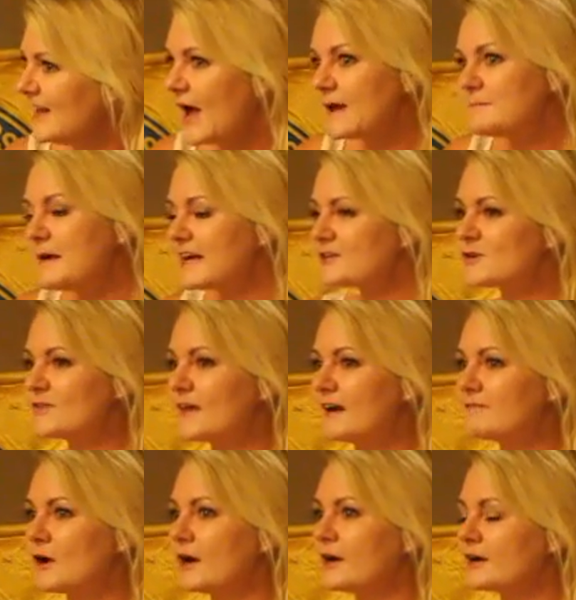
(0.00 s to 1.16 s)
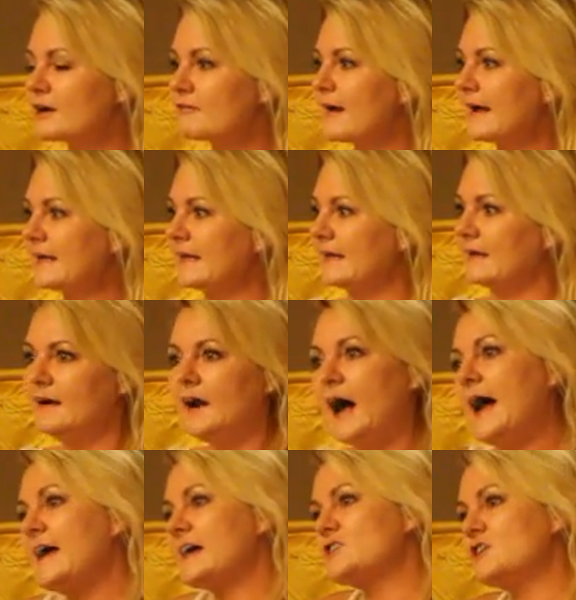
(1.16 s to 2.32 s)
and makes sure that I've got it correctly.
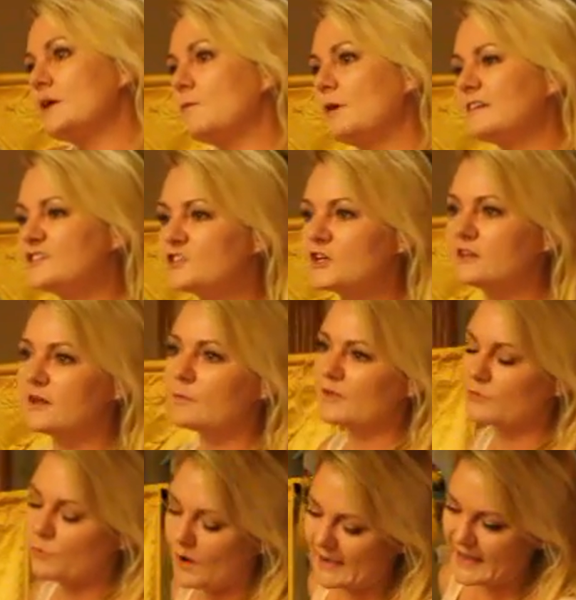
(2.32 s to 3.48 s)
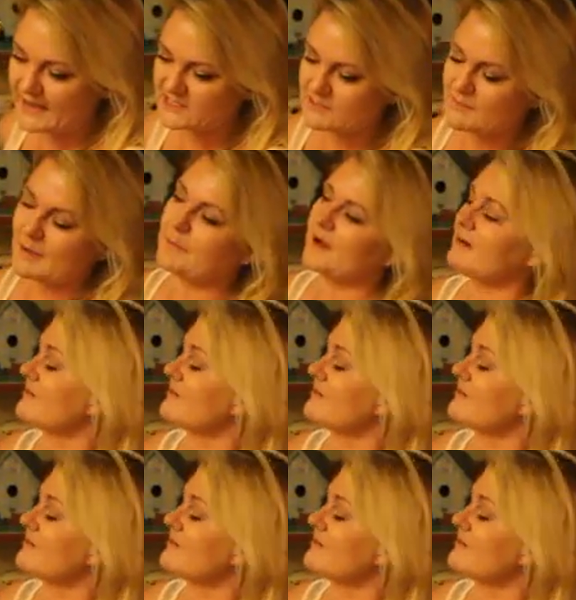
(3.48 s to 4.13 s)
I actually once stood there with one hand on my putter